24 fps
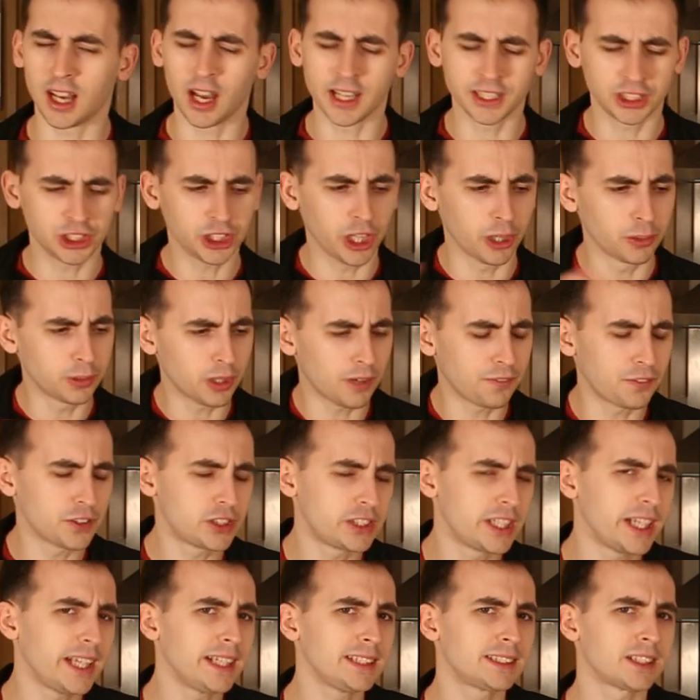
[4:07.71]
I showed off a
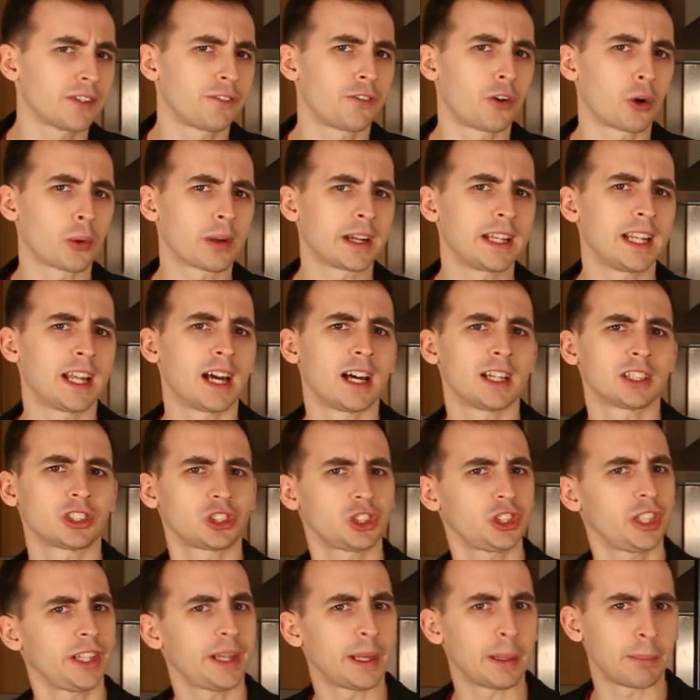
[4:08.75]
teaser for it
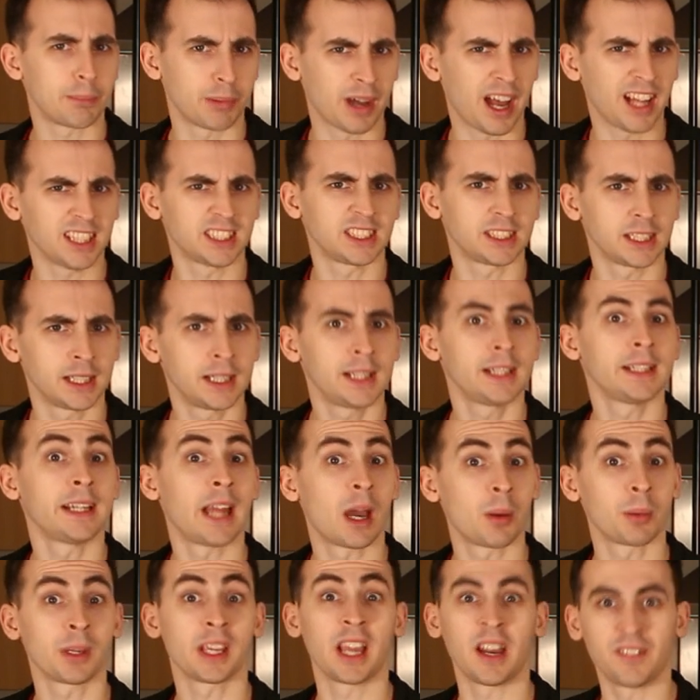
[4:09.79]
last year, but
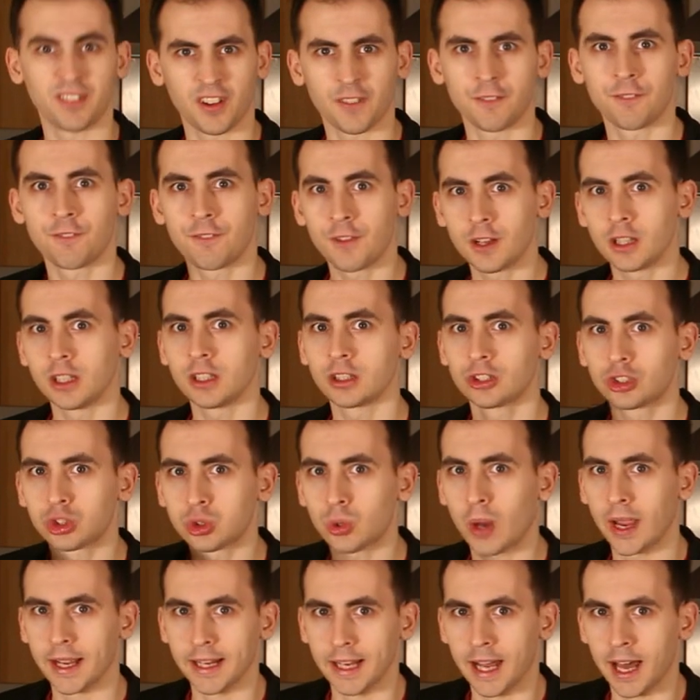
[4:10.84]
now we have a full
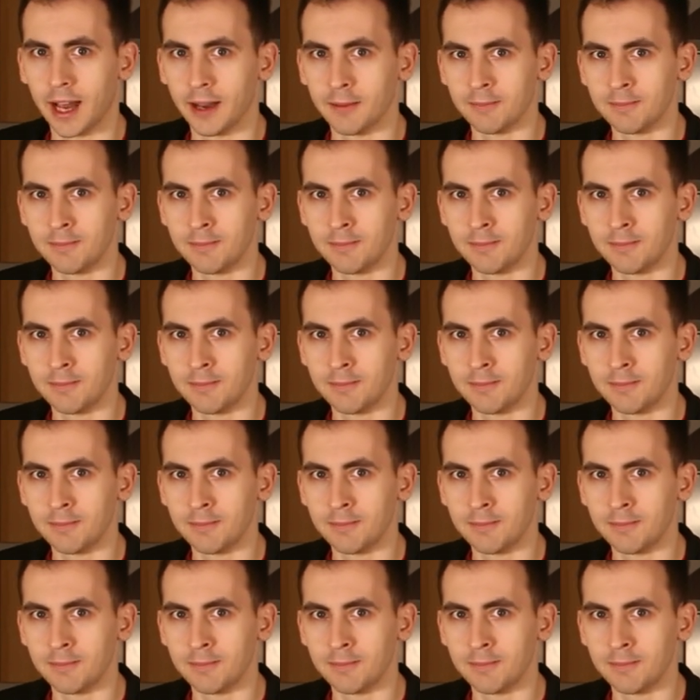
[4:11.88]
trailer.